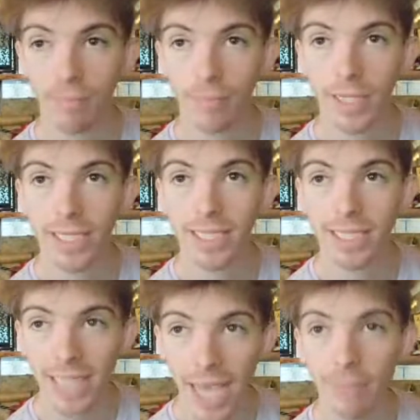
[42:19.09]
uh,
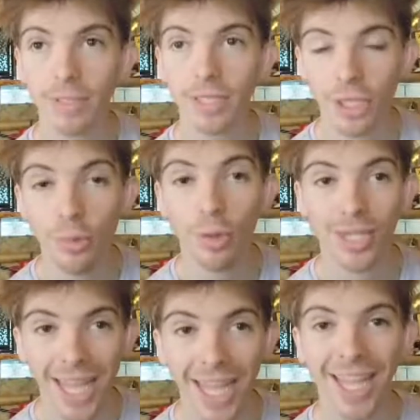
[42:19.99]
steps that you are
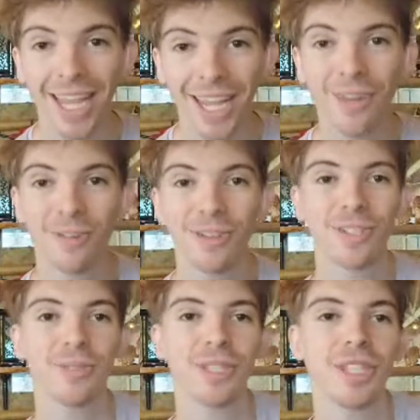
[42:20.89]
taking in order to
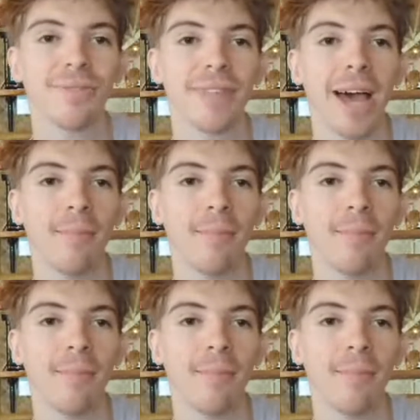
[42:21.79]
achieve that.